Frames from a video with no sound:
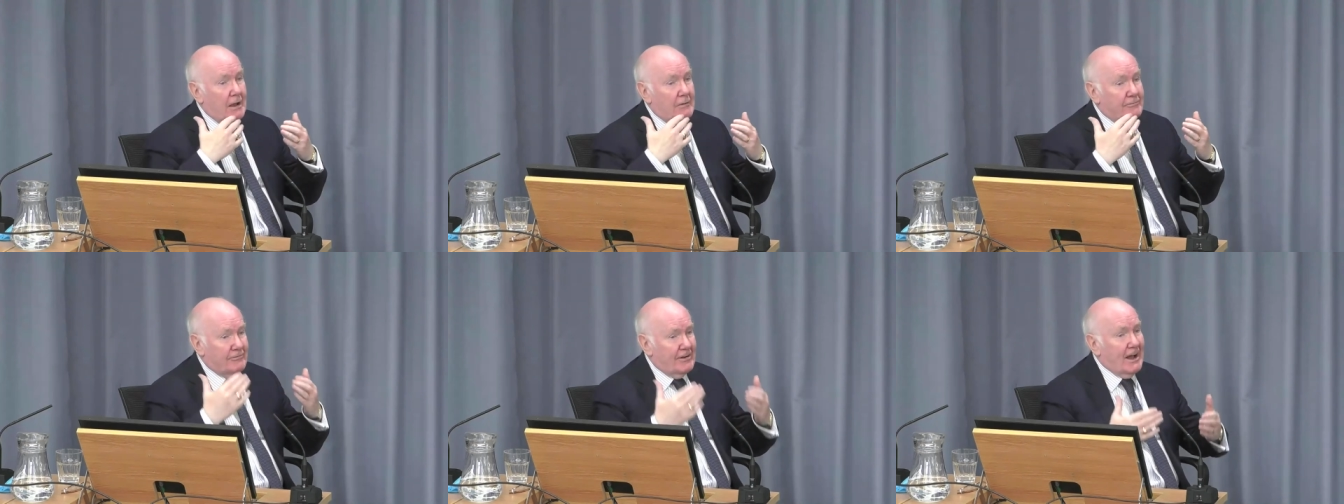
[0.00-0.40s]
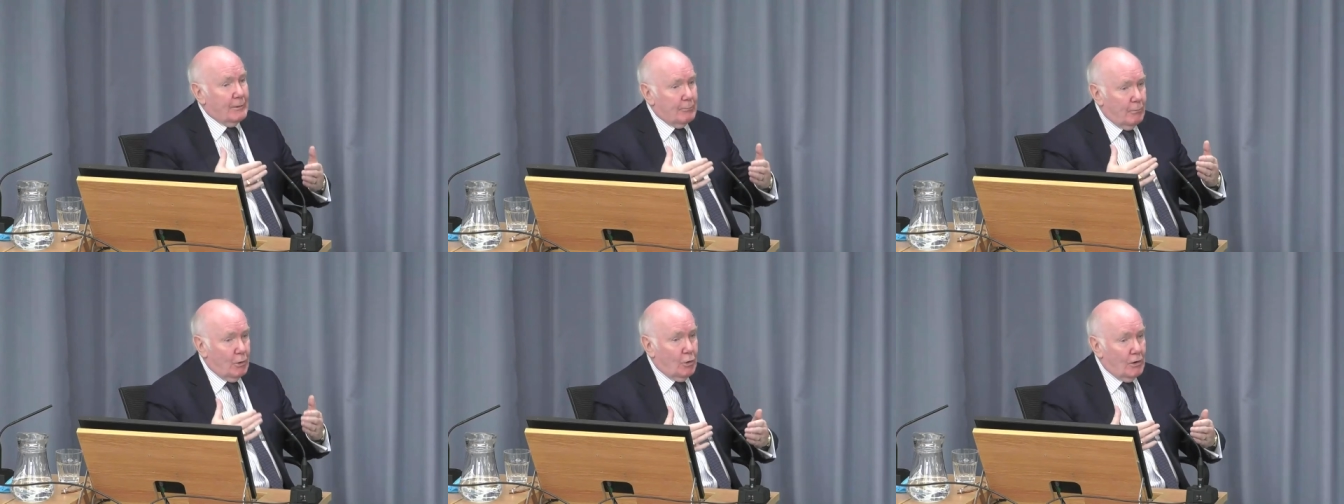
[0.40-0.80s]
uh,
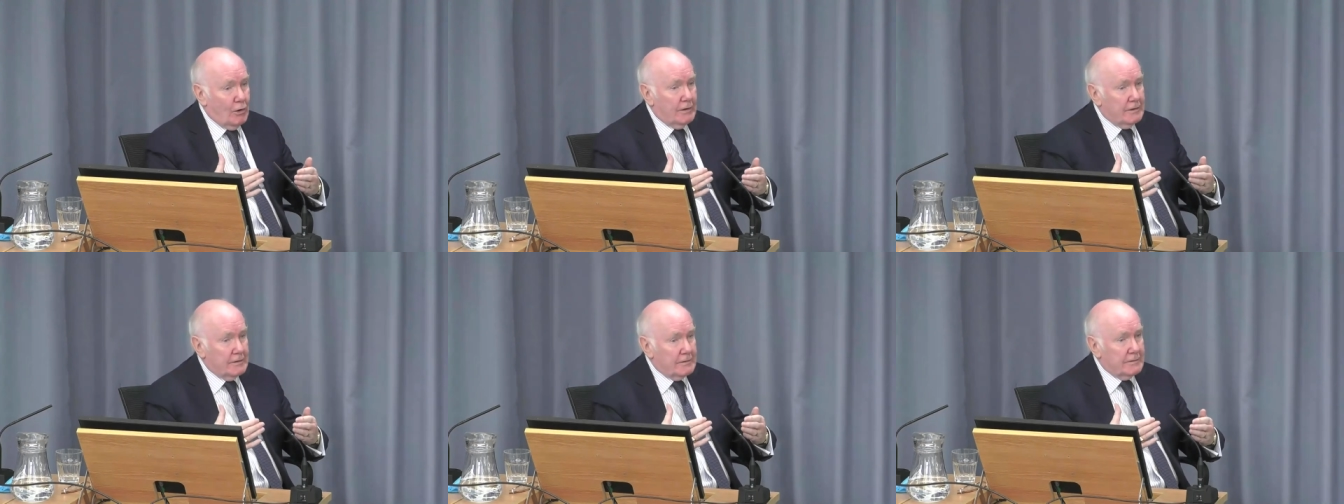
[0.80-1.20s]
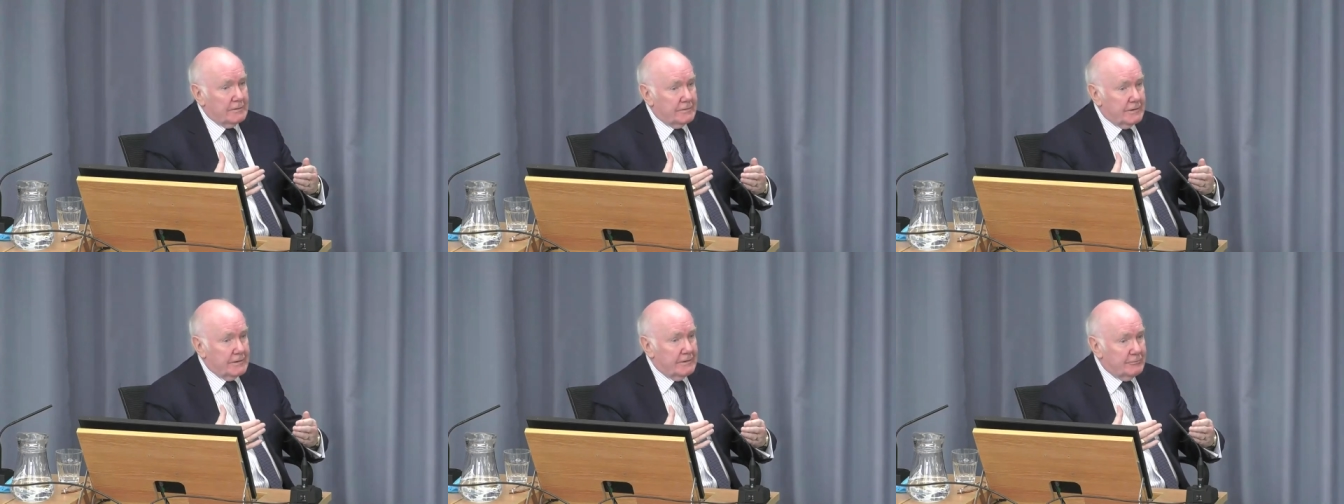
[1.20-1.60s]
far more
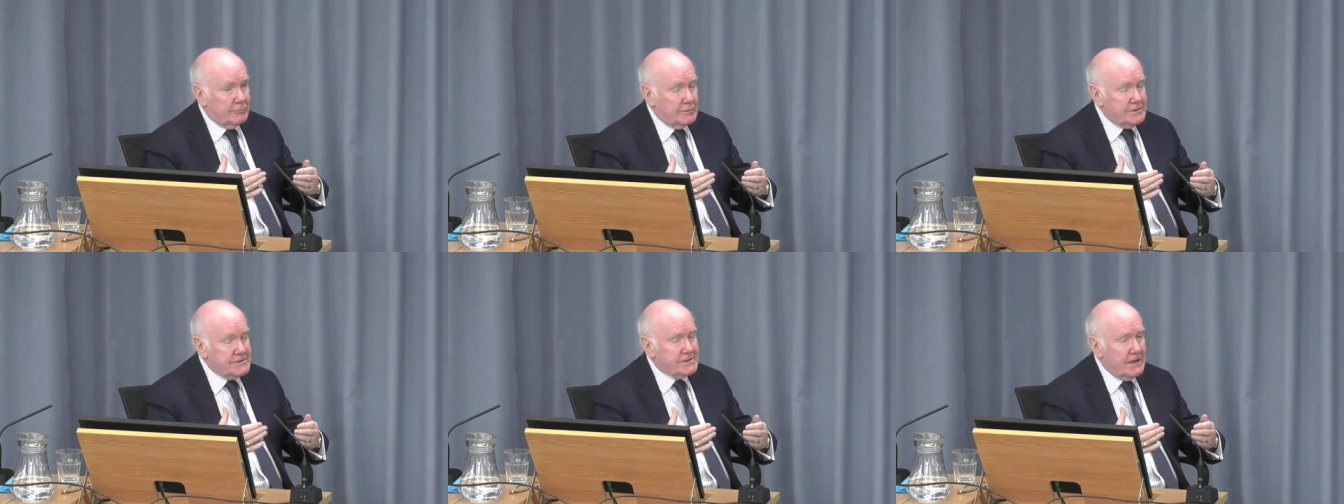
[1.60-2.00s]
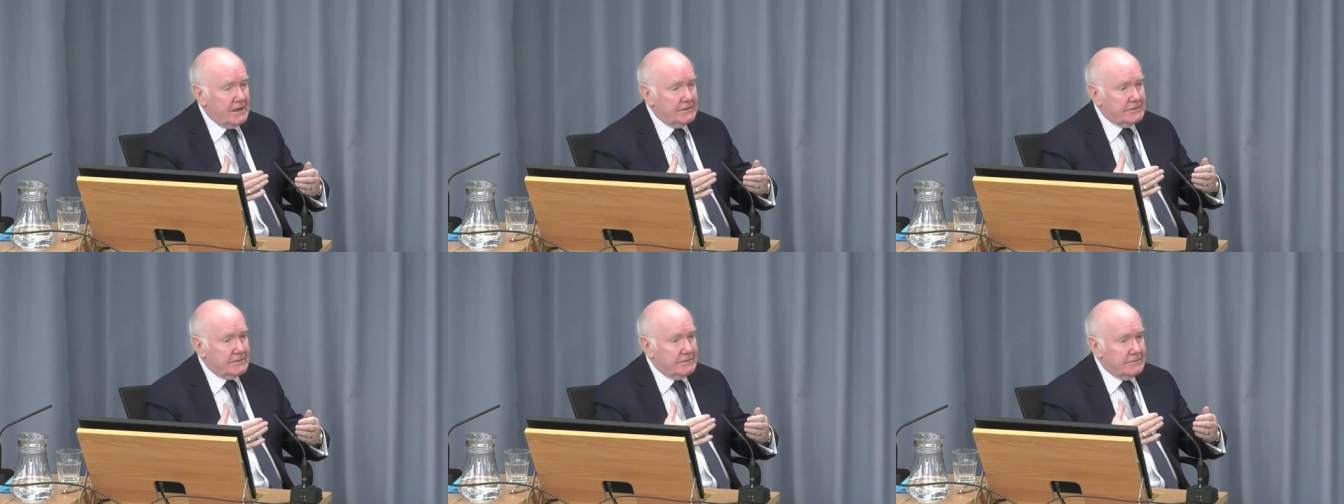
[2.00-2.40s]
than if we
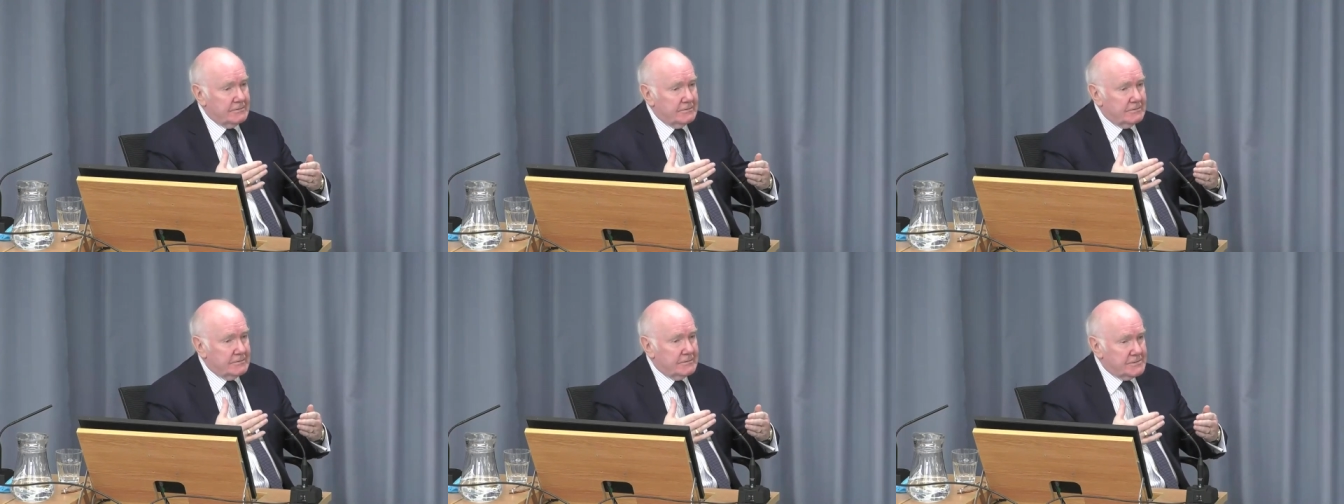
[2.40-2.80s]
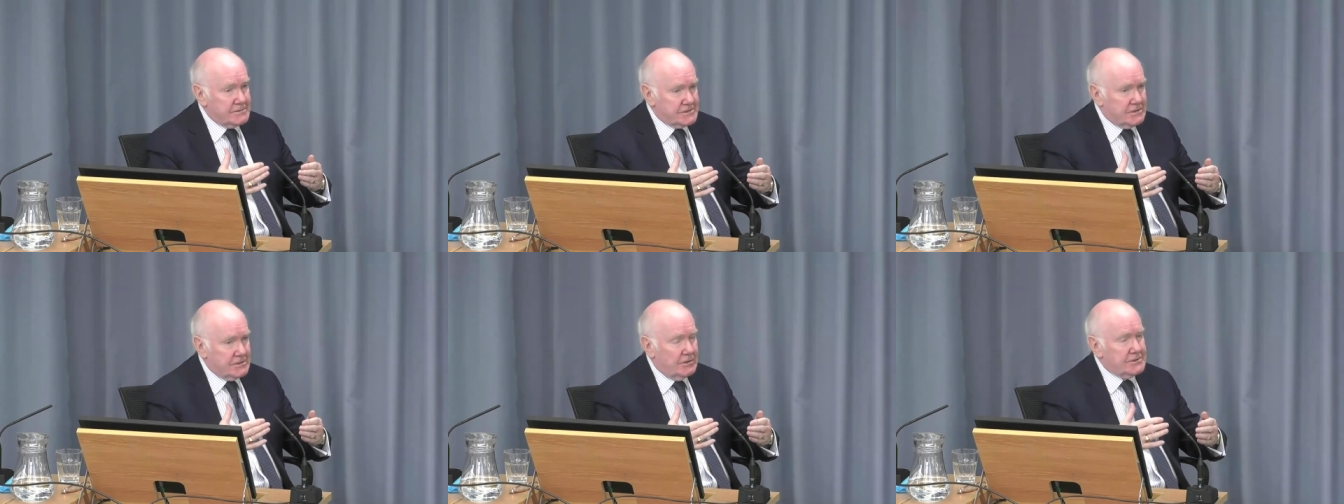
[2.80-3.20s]
said to
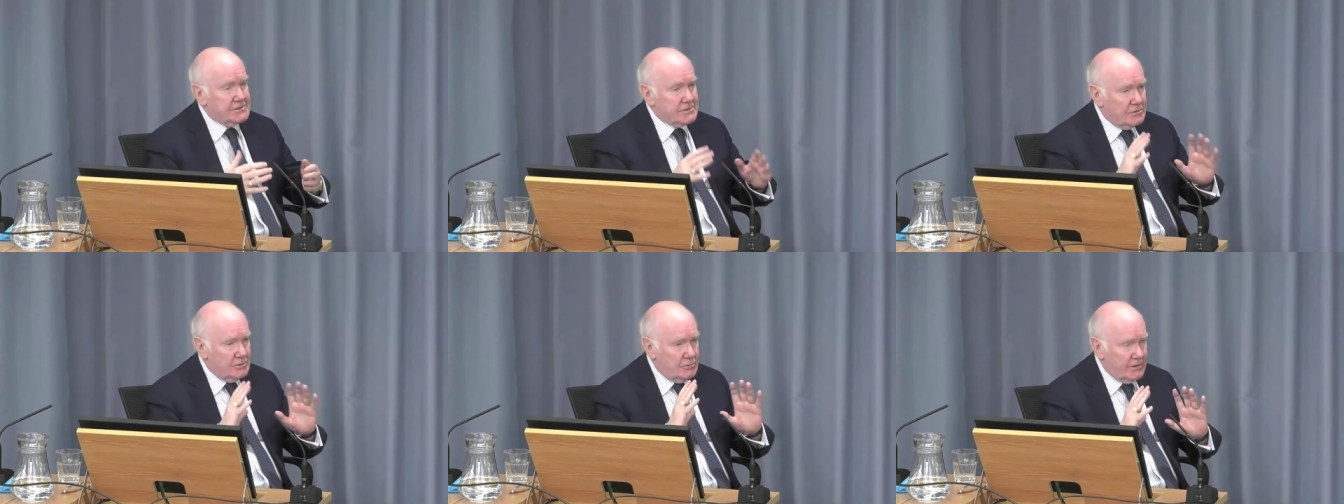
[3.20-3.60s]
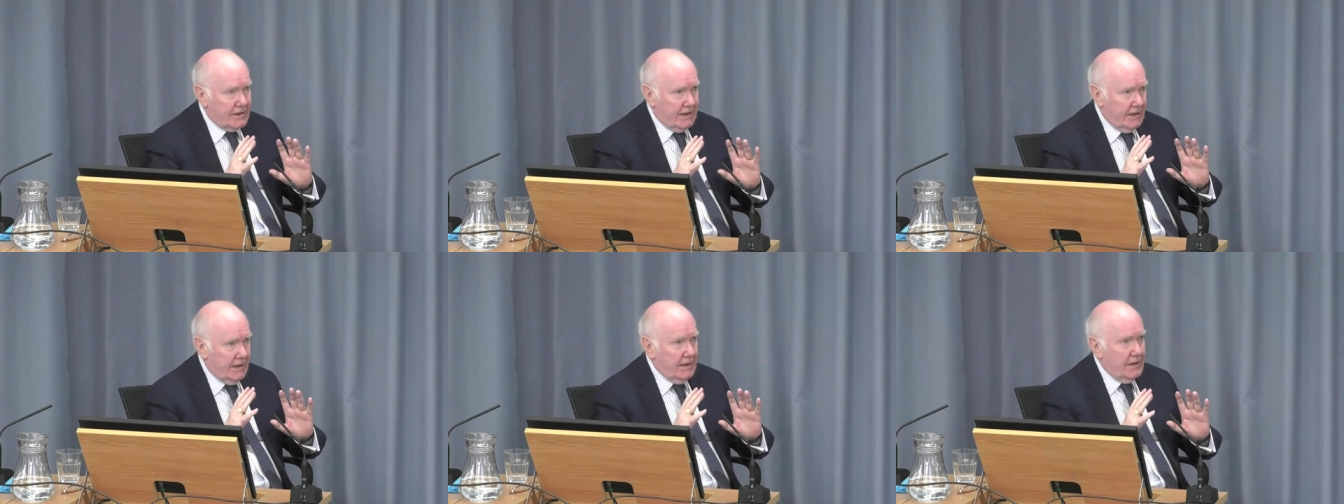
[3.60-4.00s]
the Scots,
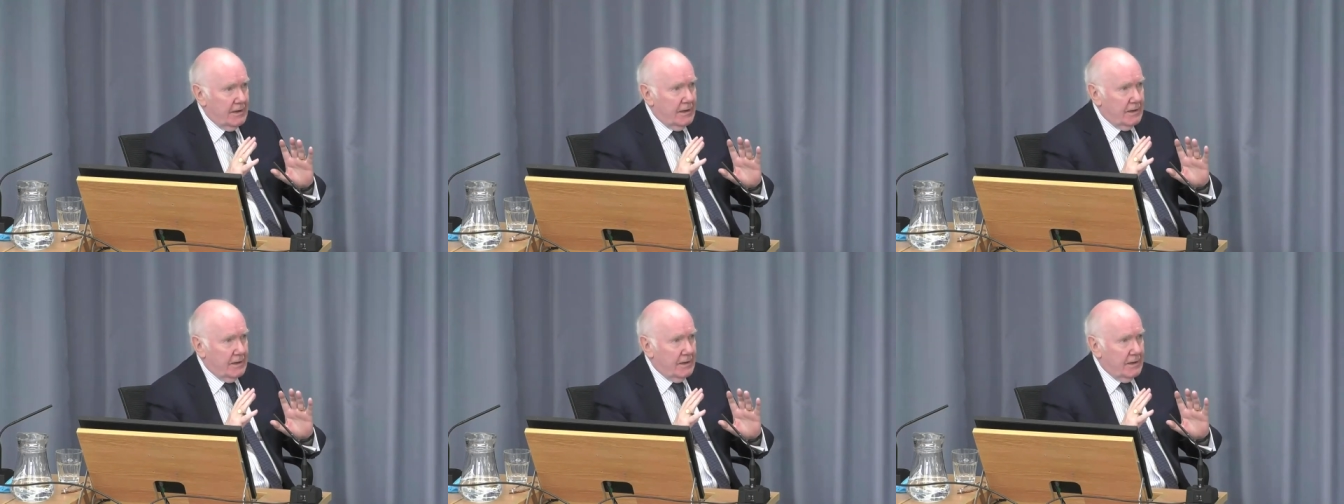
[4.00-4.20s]
okay,